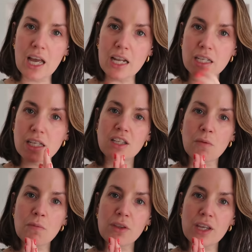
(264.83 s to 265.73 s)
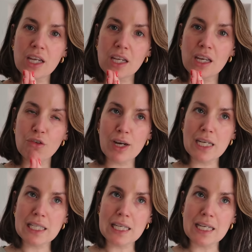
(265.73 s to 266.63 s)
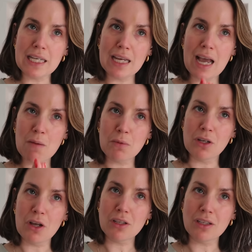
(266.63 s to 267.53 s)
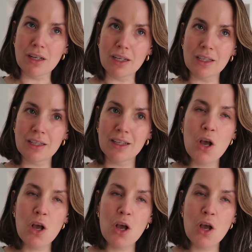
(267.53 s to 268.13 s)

and something crazy happened last night